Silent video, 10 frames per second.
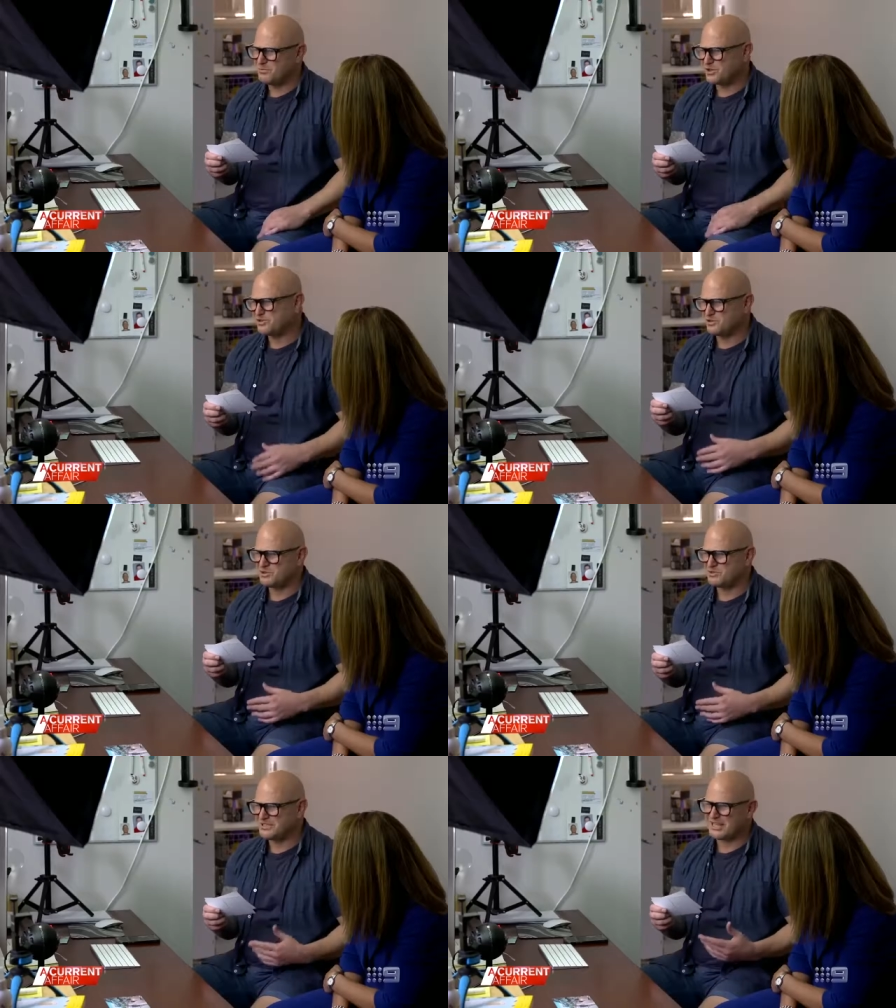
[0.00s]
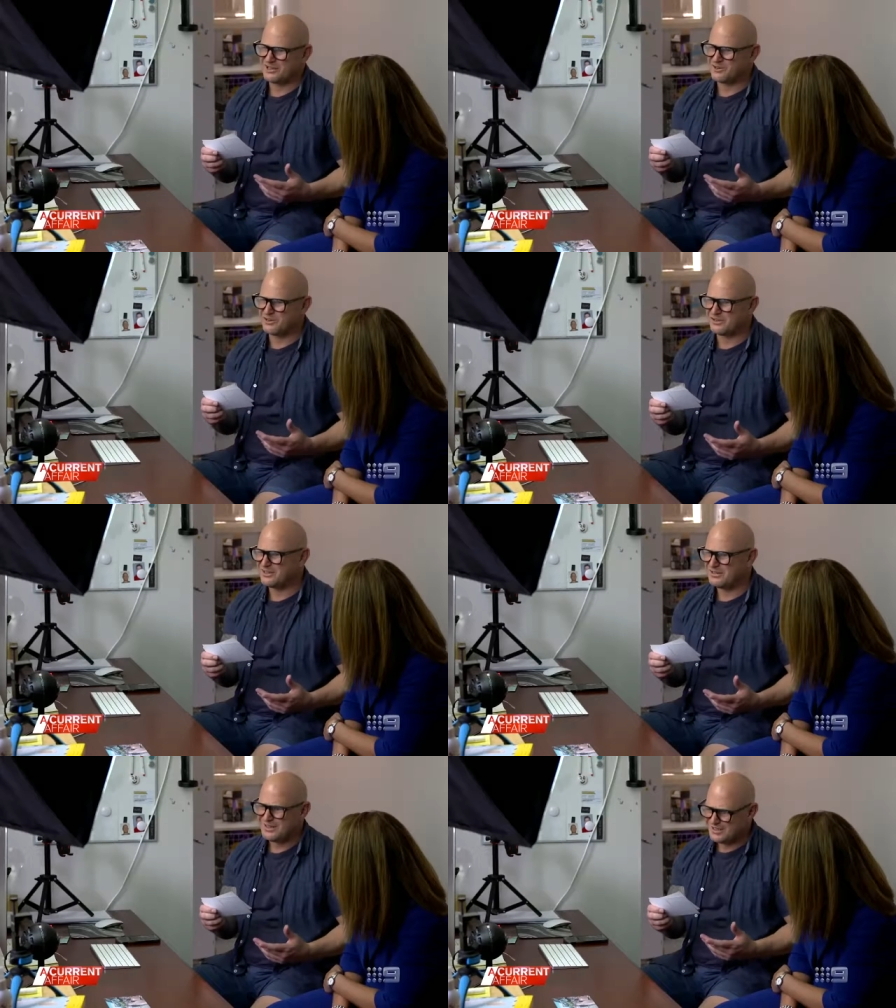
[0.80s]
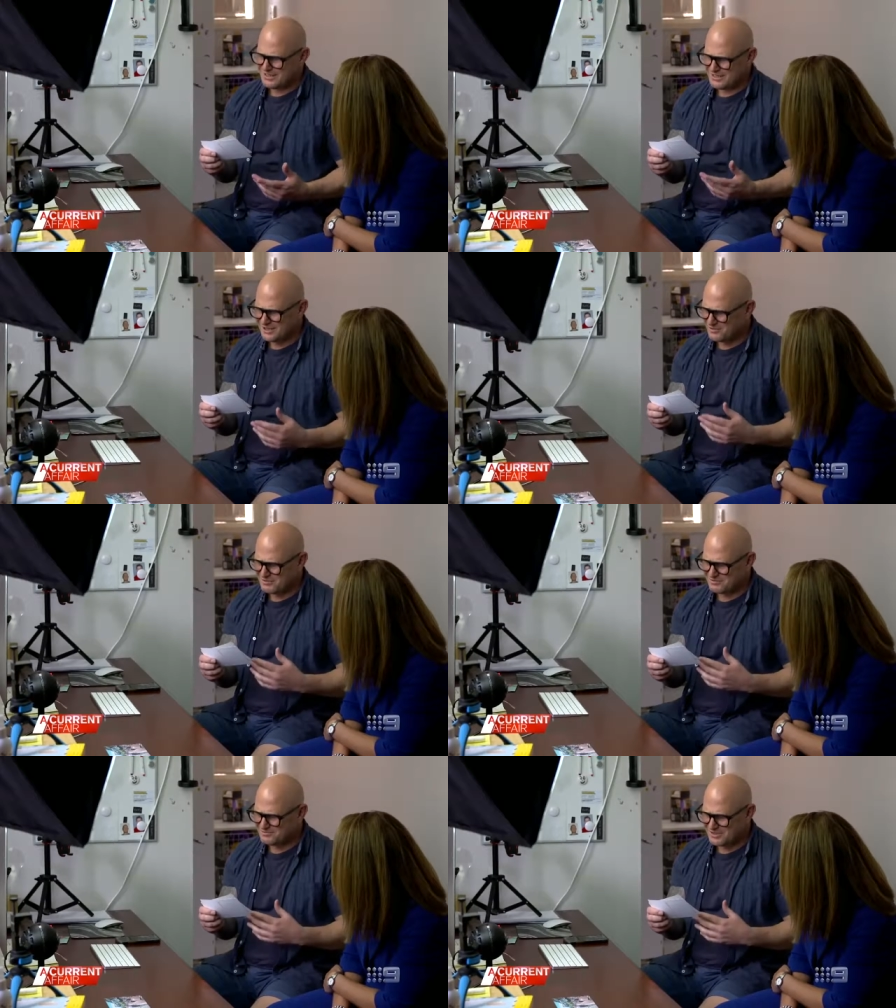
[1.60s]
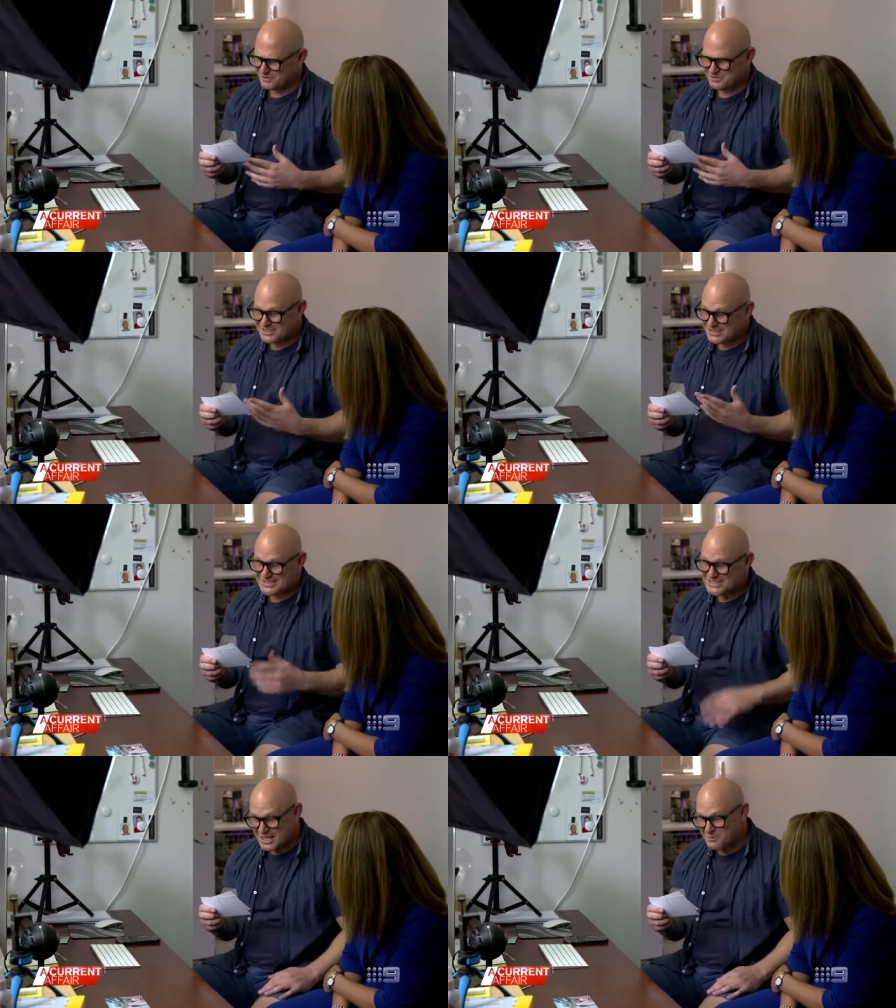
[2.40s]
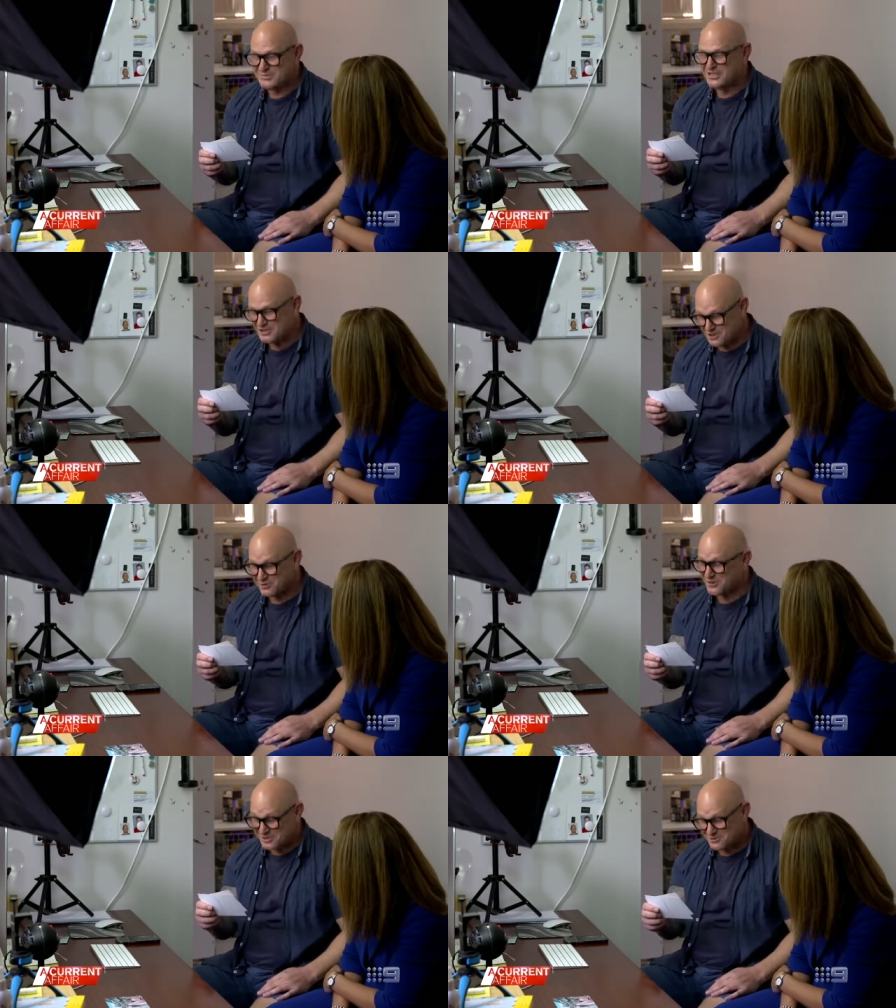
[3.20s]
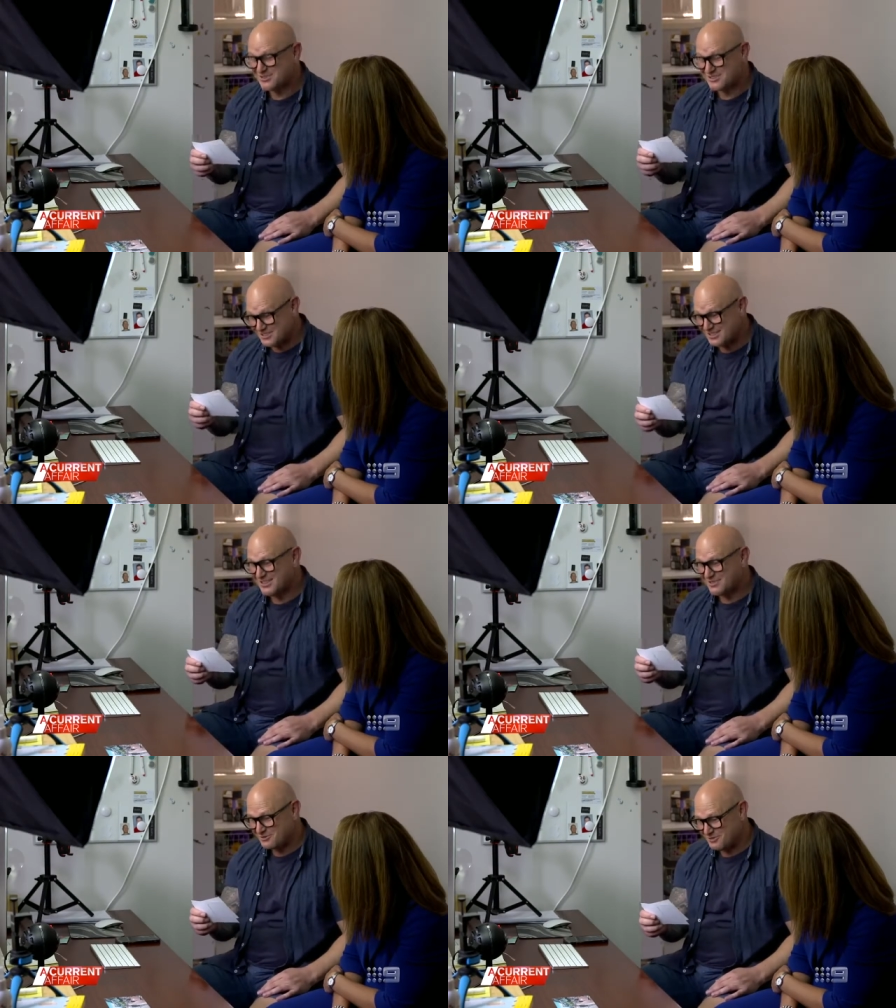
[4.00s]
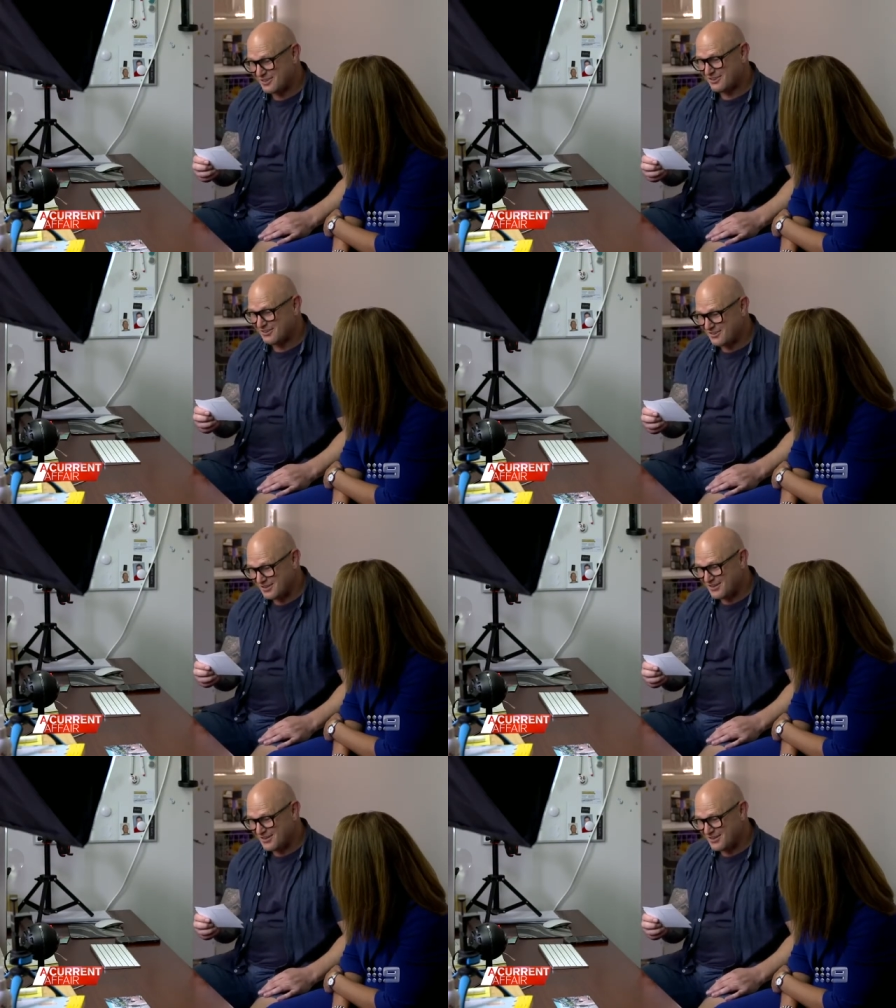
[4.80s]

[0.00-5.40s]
My joy was getting on, you know. I was just this empty shell. That's what I see. Wow.